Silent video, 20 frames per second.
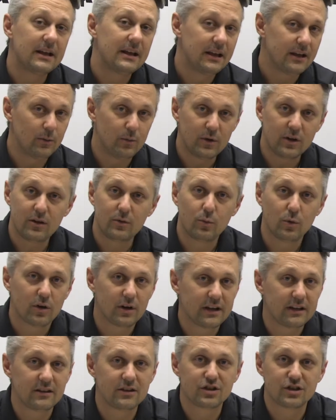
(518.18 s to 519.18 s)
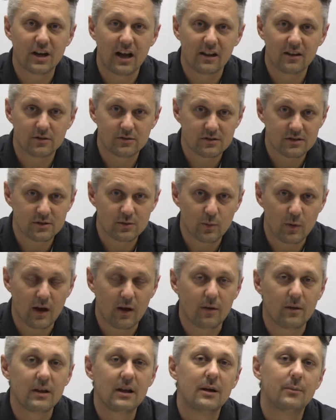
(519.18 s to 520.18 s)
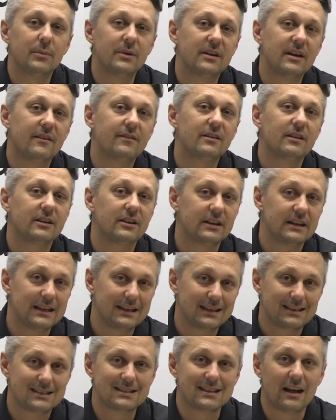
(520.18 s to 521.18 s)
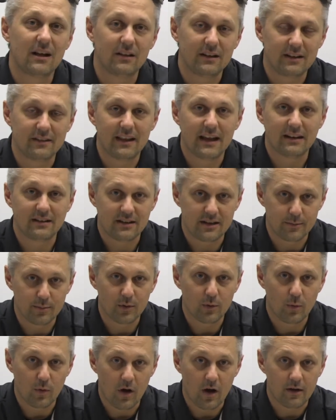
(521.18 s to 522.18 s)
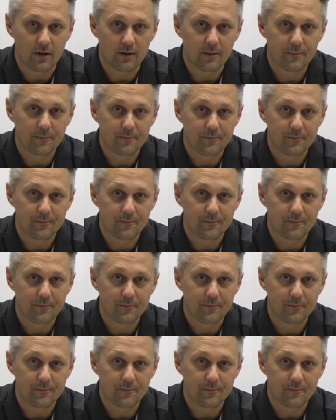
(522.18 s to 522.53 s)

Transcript: It will work in the shallows as well, but definitely going to excel in that deeper water.